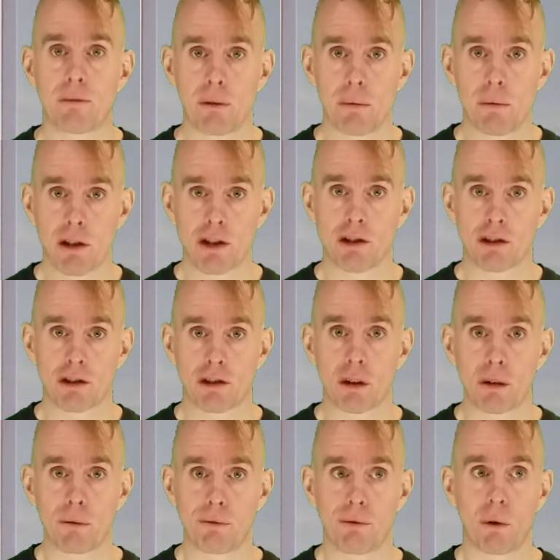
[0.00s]
that we wish to
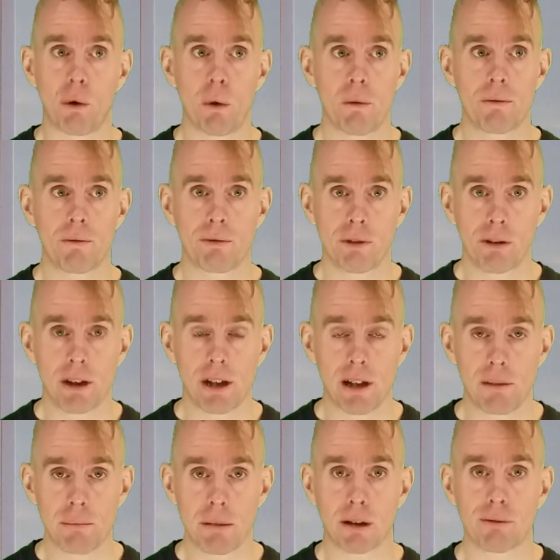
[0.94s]
solve for
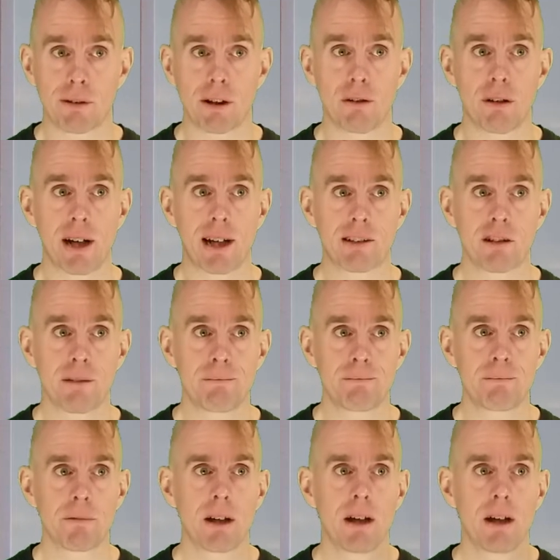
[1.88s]
the plug flow reactor.